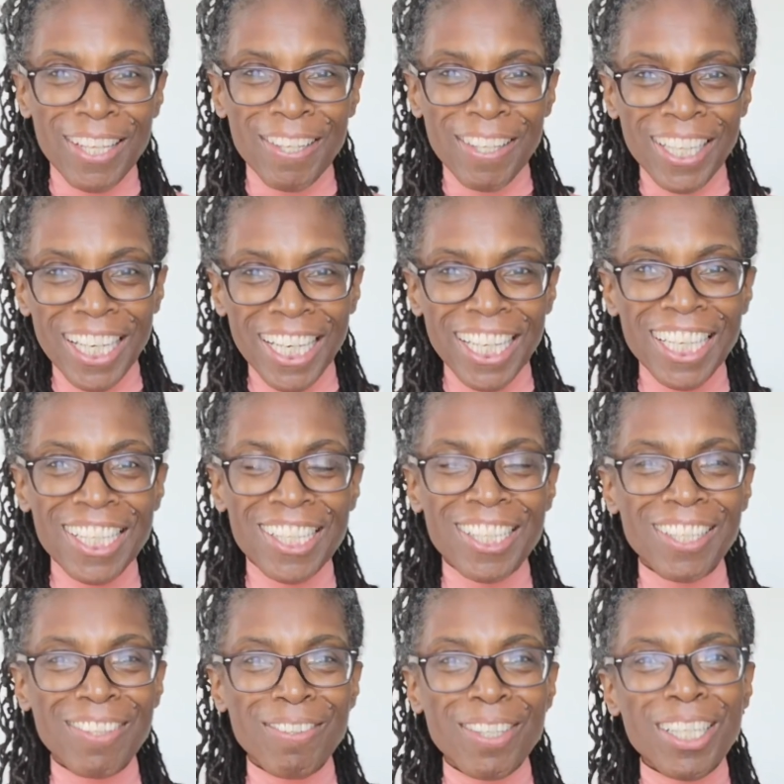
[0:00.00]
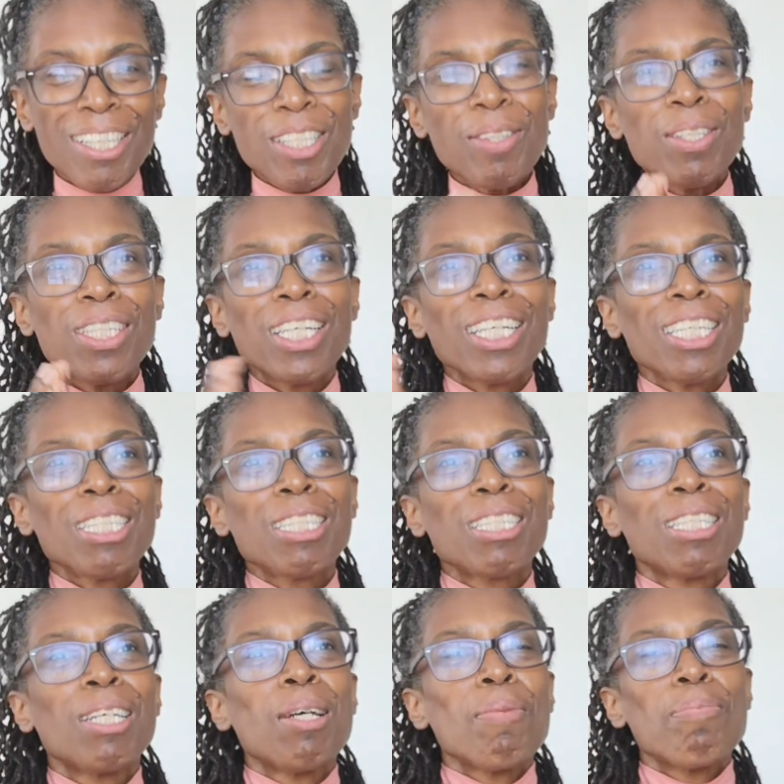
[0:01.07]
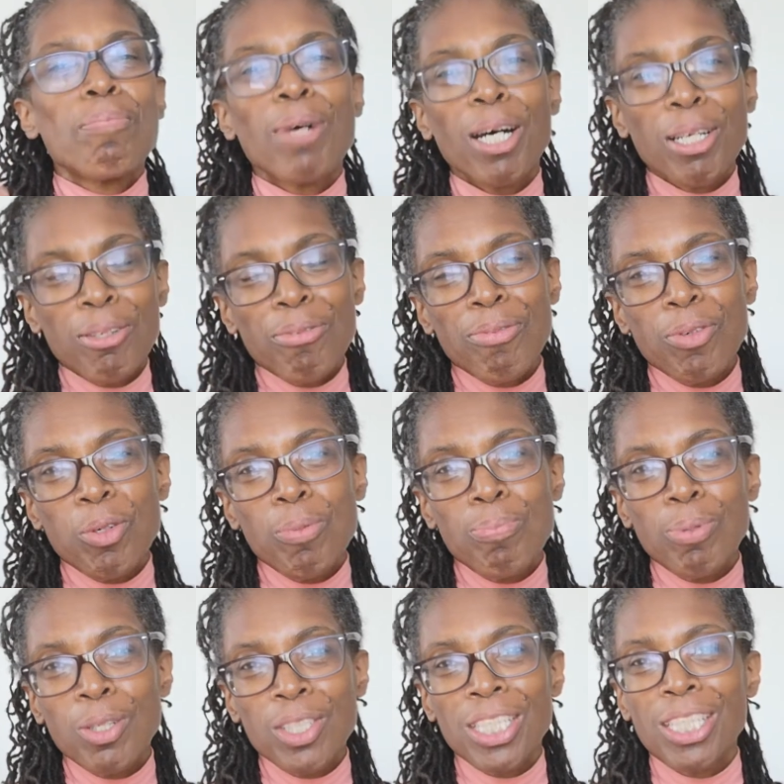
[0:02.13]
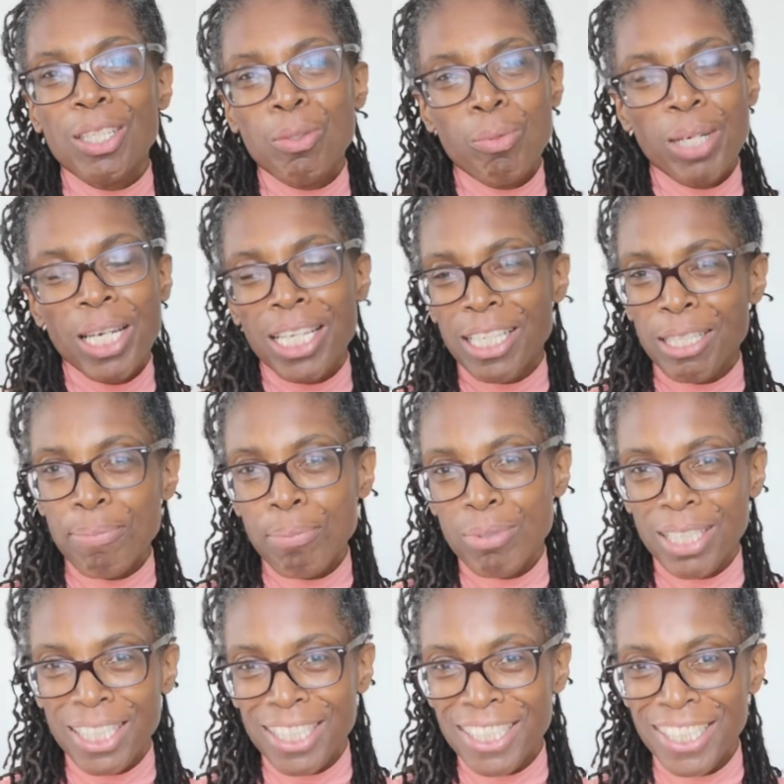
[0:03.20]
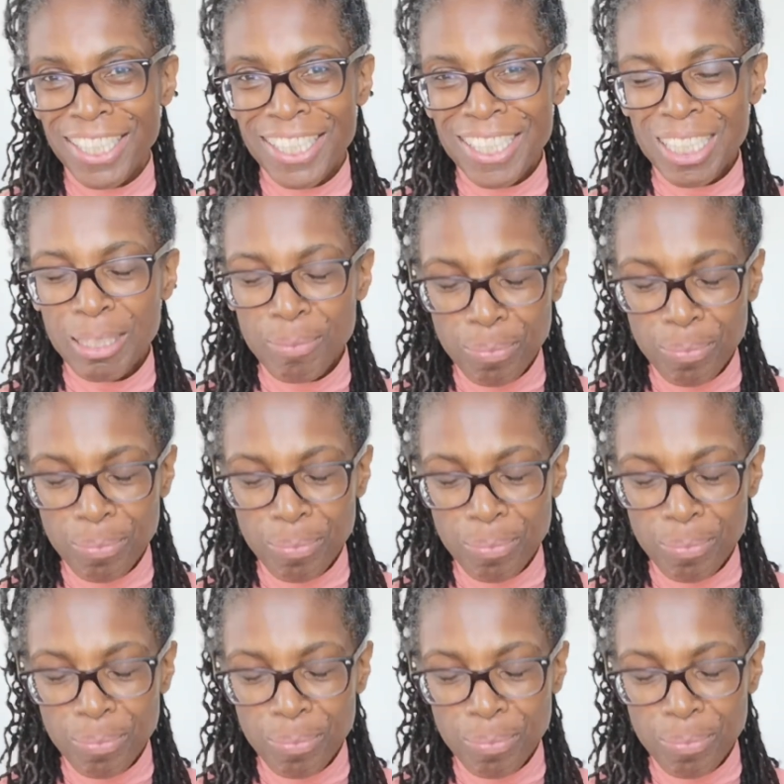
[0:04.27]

Okay, so we're going to do a nice mindful body awareness practice.